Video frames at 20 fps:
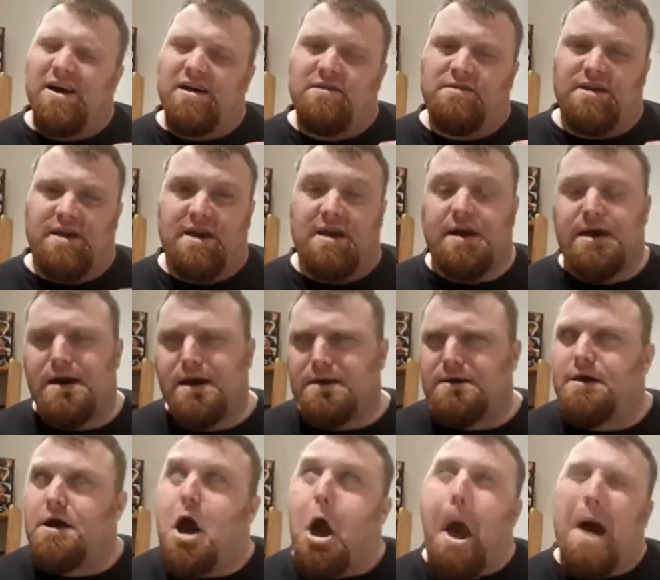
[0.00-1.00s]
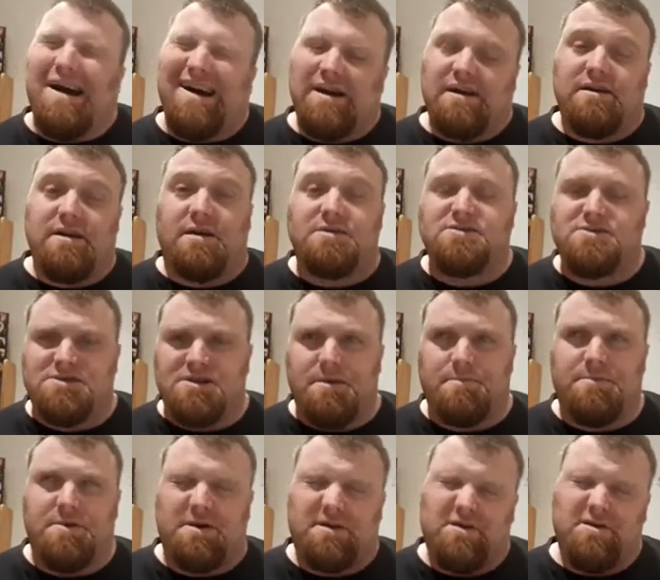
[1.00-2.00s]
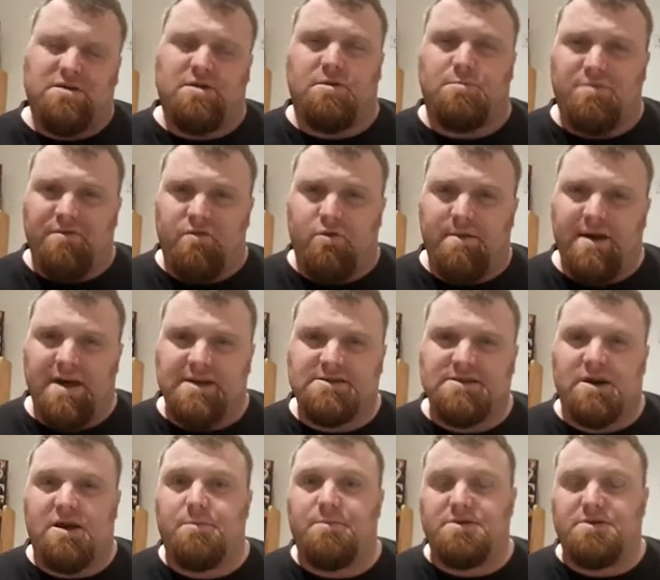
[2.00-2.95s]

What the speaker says: They had a gunship that could perform air-to-air,